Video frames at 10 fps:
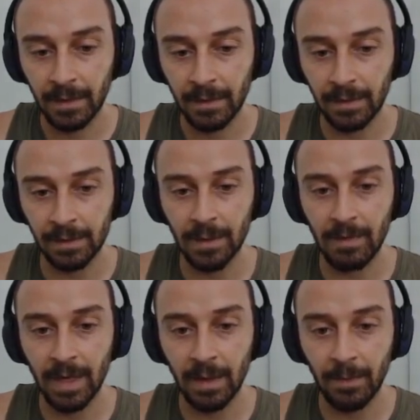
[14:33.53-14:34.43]
There's our
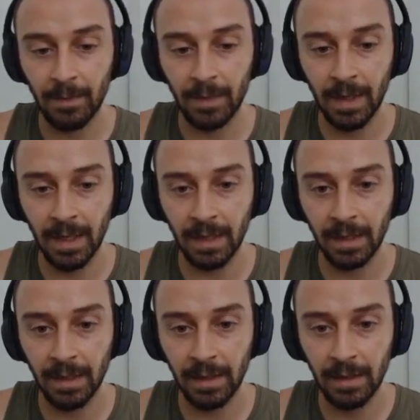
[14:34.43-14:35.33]
mech
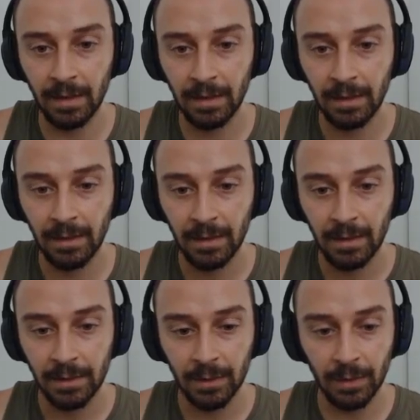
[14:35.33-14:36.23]
pilot.
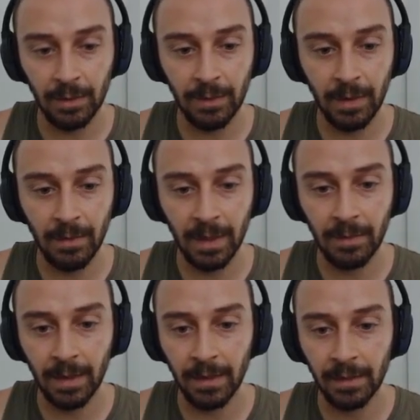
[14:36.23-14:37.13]
So we're going to put our mech
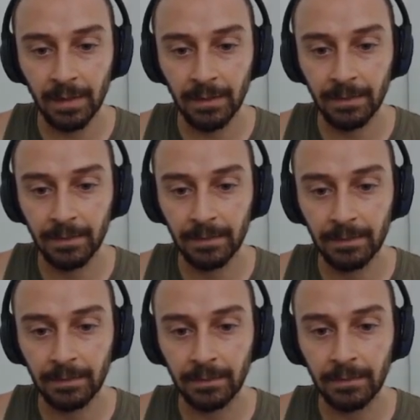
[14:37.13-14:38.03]
pilot in.
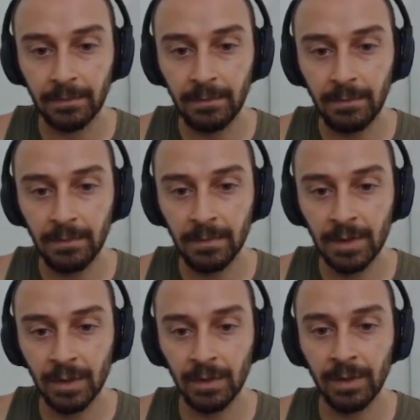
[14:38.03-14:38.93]
It's
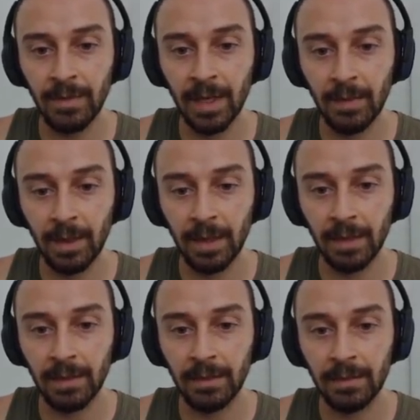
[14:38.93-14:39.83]
an early mech
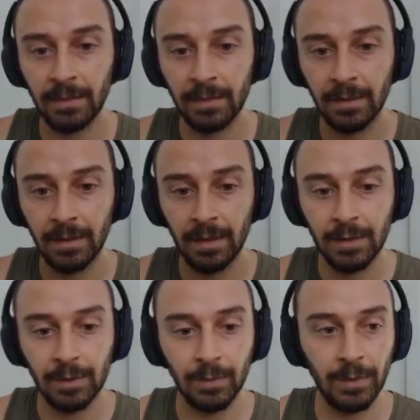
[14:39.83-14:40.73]
pilot.
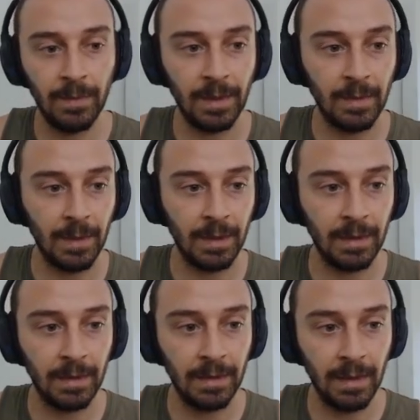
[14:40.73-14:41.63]
So put our mech
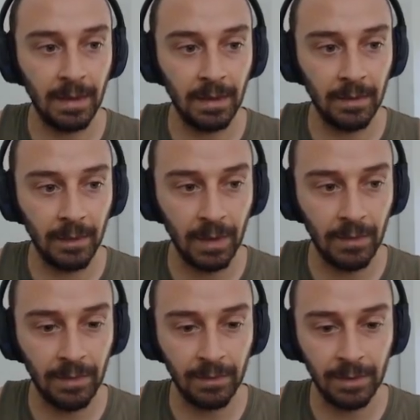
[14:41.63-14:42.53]
pilot in, and we got
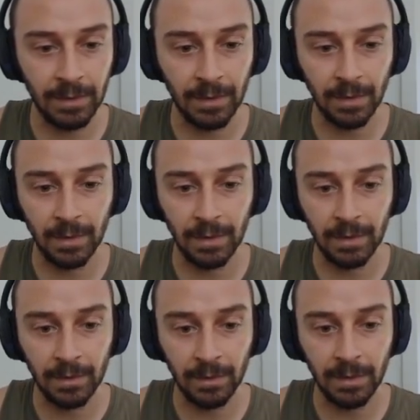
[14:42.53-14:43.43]
rid of our Star Guardian.
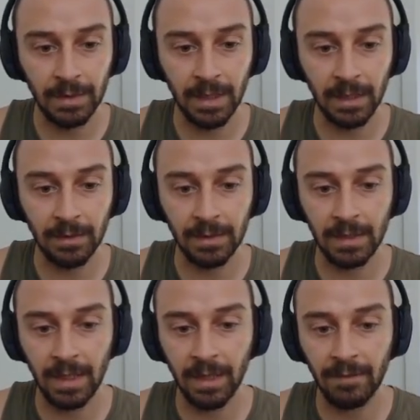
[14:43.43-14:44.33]
So we're going to take out the
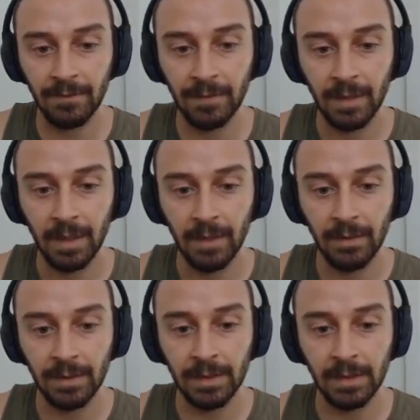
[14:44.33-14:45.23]
TF. We're going
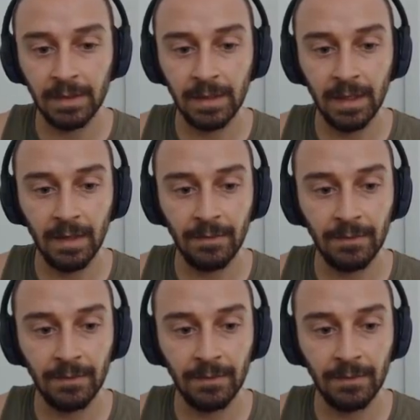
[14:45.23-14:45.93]
to sell the TF.